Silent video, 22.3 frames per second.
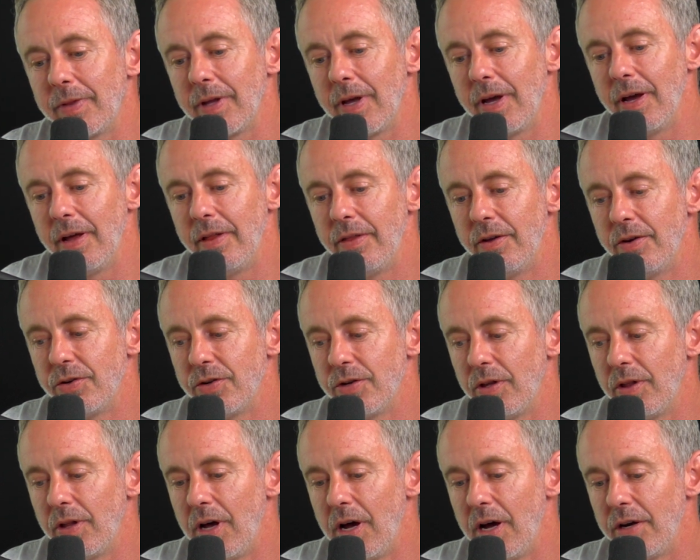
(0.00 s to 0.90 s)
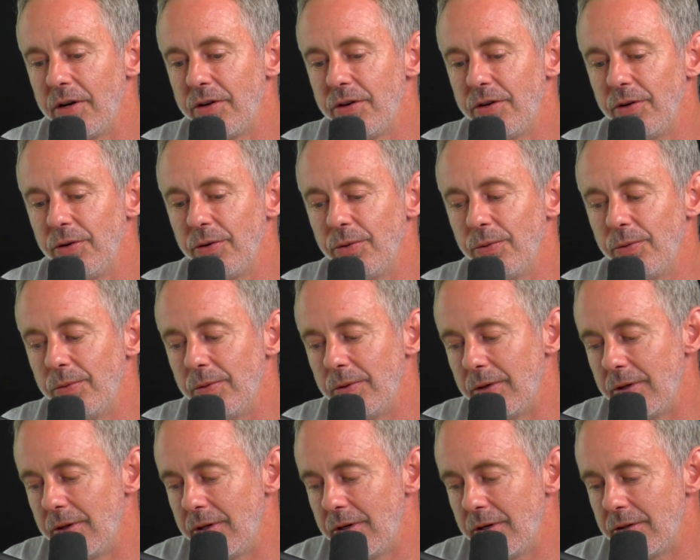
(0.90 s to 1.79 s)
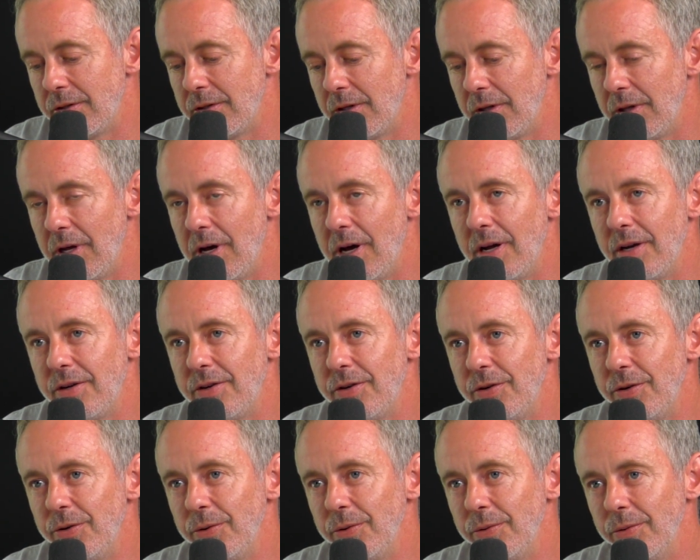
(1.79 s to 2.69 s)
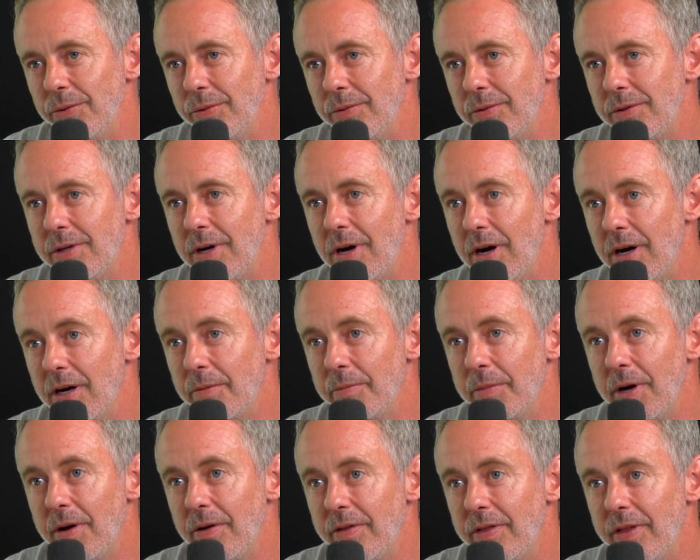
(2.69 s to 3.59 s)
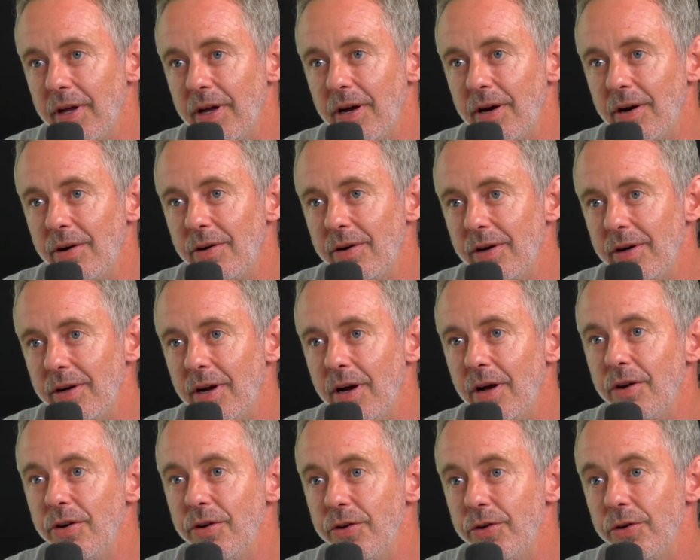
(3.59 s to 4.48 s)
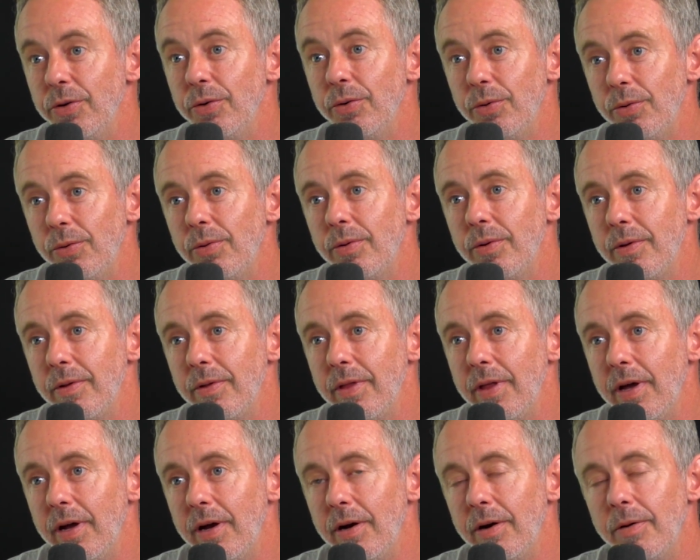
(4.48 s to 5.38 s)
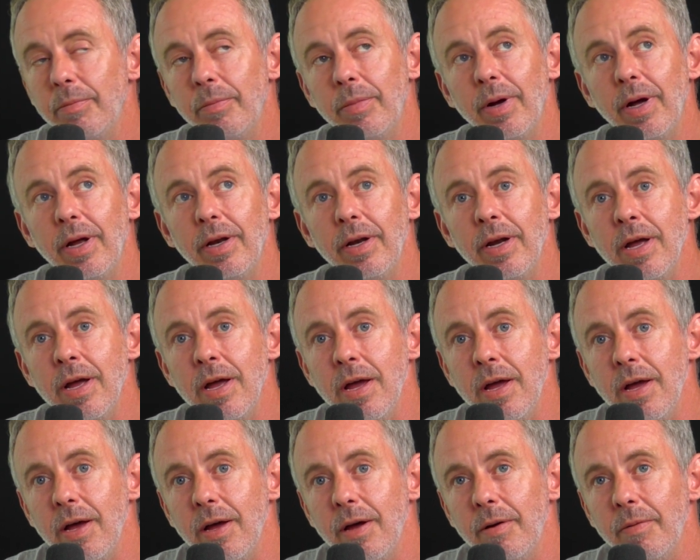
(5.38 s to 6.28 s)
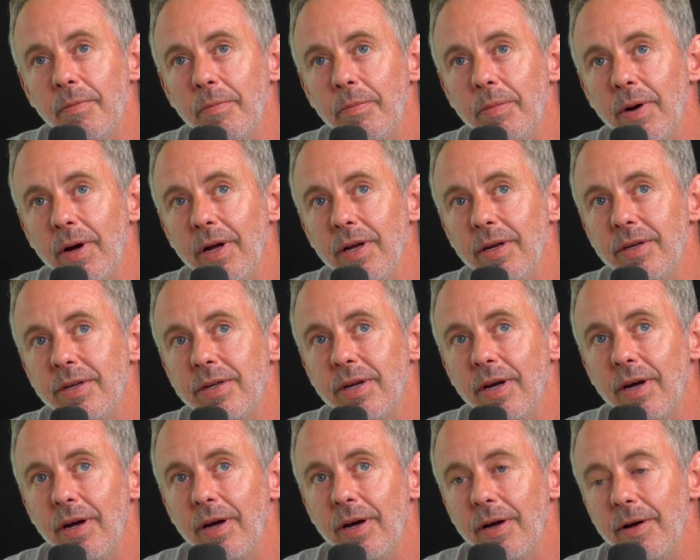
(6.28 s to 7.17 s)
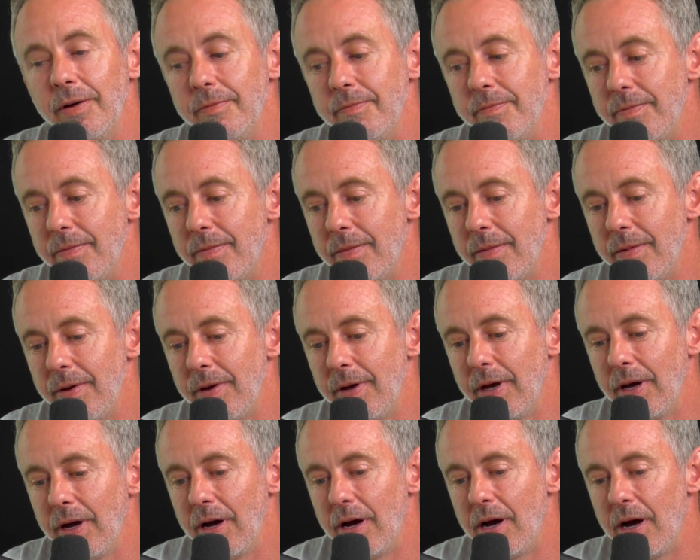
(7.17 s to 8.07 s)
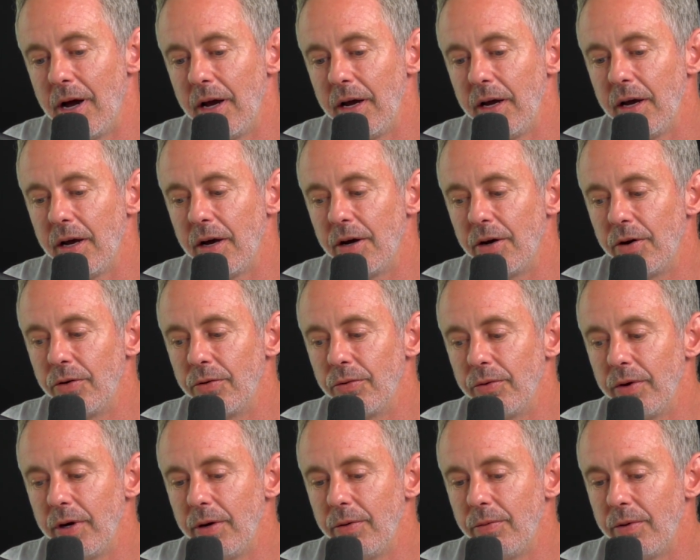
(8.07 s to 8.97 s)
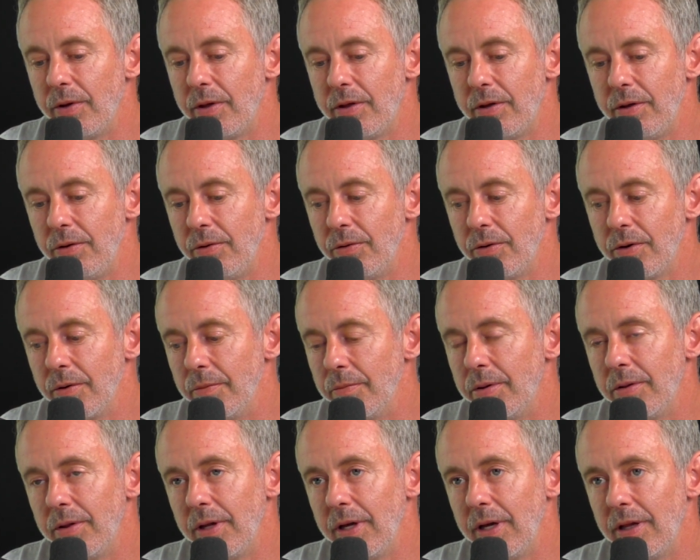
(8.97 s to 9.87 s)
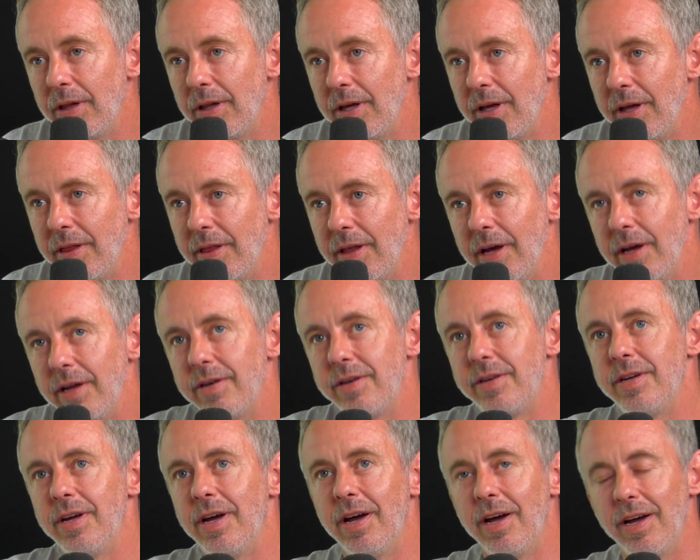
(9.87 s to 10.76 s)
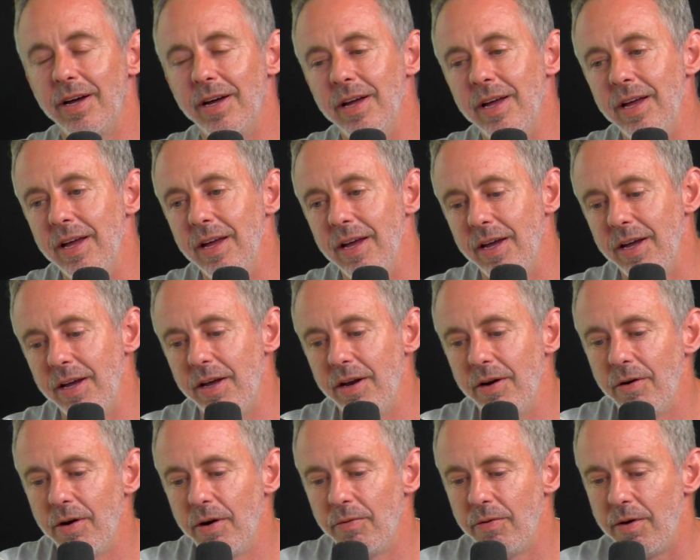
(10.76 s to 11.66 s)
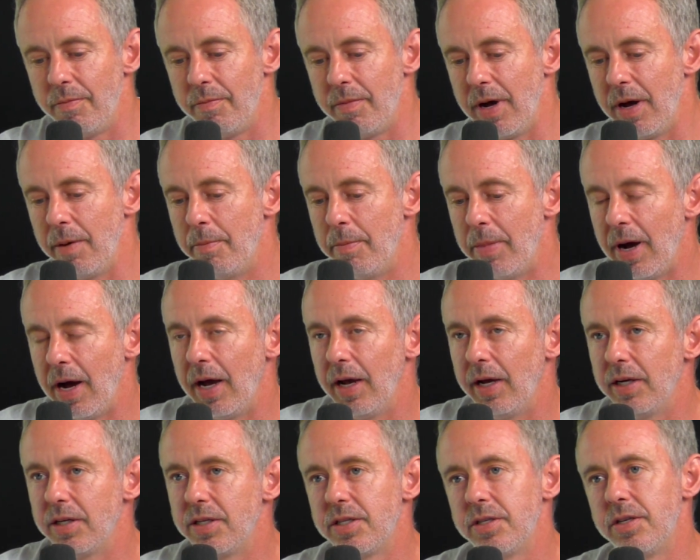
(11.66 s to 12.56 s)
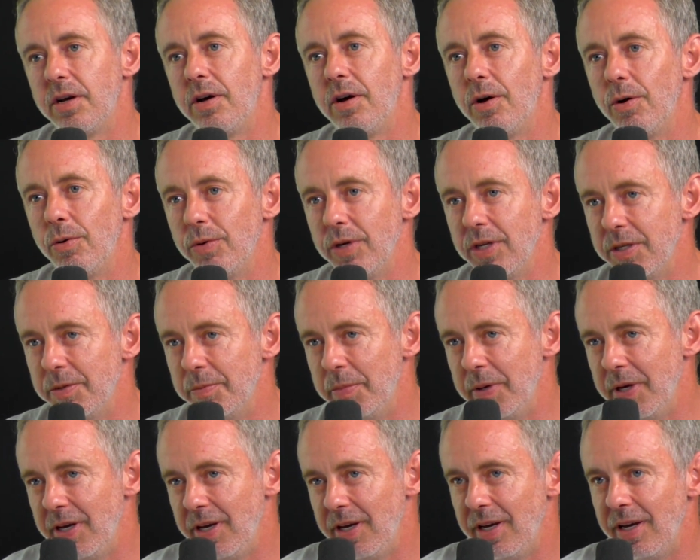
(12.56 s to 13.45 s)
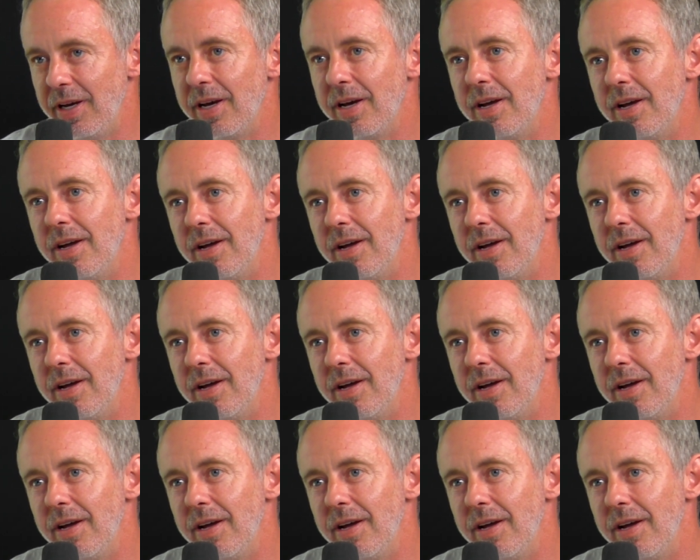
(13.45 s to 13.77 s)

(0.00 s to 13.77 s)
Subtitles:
there's a lot to talk about there and undo there, but I agree with you completely that I want my bias to always be